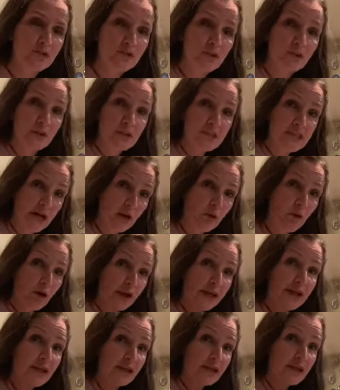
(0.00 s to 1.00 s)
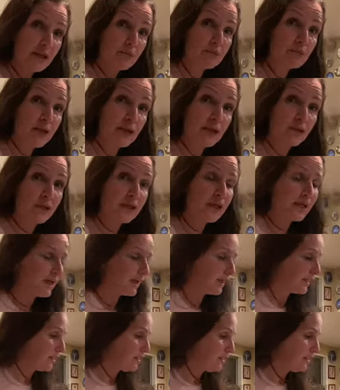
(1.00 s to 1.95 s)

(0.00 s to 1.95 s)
So that's how I ended up down here,